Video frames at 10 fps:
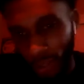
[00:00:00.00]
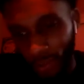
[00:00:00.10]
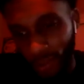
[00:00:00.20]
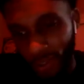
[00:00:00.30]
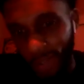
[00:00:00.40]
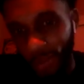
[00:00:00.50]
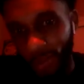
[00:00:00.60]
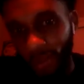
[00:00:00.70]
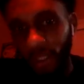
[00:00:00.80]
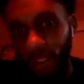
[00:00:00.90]
dropped a
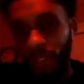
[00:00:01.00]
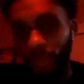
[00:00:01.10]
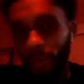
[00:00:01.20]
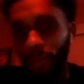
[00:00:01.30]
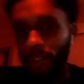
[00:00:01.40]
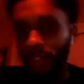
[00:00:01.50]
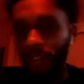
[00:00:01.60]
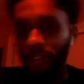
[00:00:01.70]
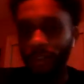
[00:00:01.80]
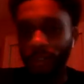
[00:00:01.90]
single, Classic Movie
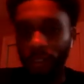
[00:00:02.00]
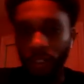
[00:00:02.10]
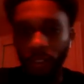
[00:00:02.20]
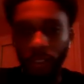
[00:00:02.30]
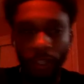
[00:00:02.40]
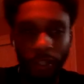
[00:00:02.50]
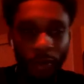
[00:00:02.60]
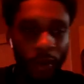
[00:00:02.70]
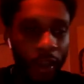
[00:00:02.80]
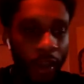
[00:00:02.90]
Scenes. Go check that out.
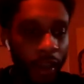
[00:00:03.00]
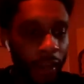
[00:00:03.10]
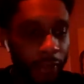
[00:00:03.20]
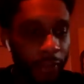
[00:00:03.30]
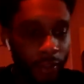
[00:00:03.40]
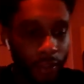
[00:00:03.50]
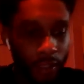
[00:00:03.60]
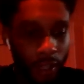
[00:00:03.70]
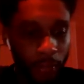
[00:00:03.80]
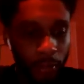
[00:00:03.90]
Featuring
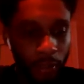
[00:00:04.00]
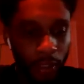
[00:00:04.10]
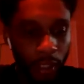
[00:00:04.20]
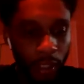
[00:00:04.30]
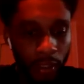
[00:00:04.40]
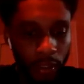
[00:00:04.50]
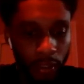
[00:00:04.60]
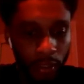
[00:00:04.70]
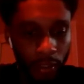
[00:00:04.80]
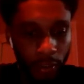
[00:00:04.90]
Shy P Lodge.
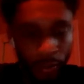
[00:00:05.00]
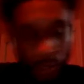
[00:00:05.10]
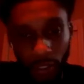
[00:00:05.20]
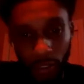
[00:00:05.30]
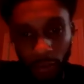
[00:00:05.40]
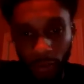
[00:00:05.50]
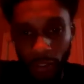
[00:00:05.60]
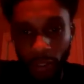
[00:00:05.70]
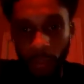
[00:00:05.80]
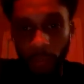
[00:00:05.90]
And then go check out the rest
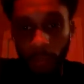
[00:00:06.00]
of my